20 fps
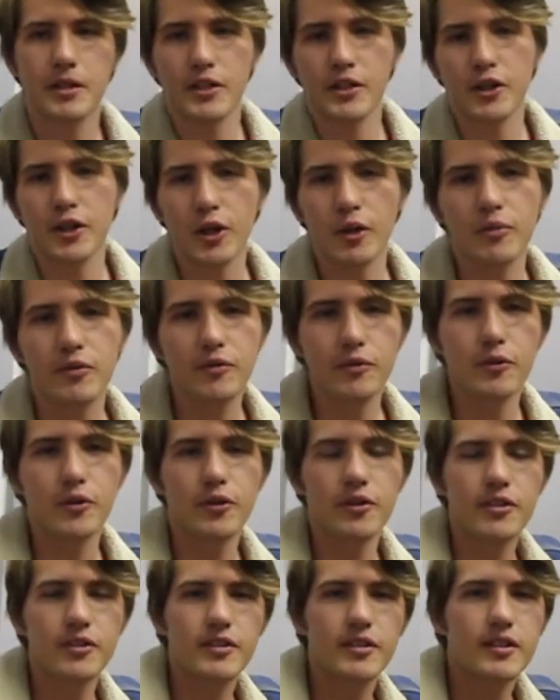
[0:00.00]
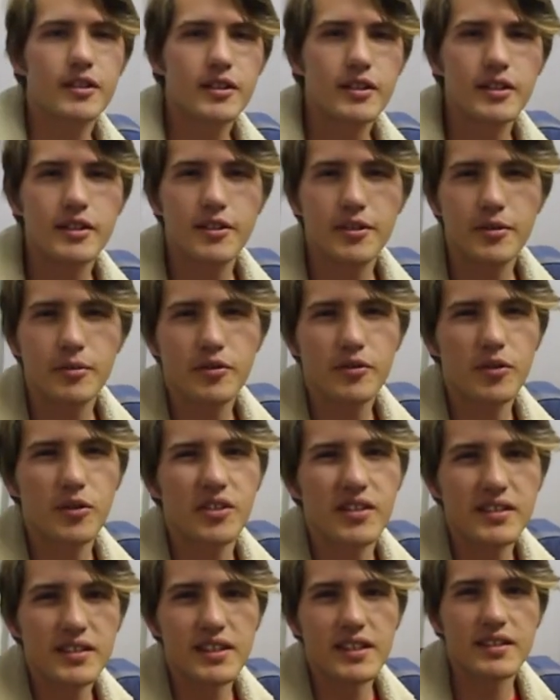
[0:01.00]
go before
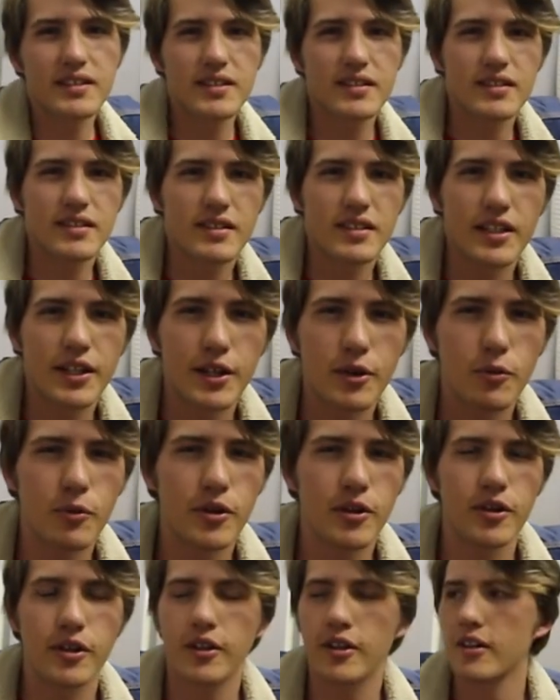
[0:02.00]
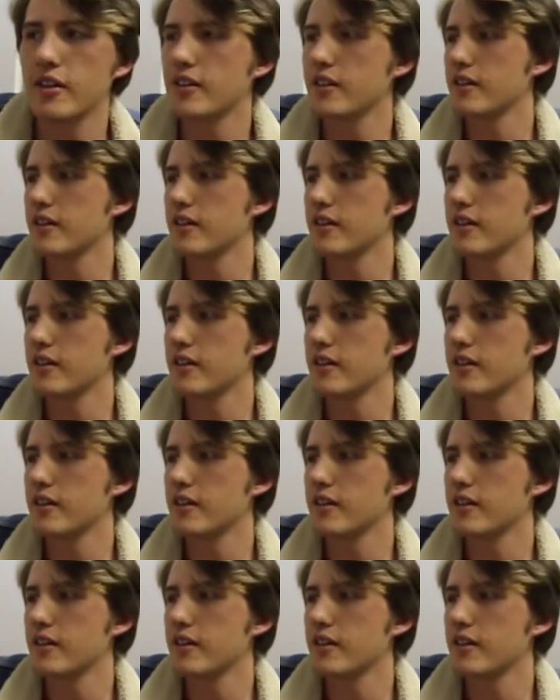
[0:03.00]
this gets any weirder.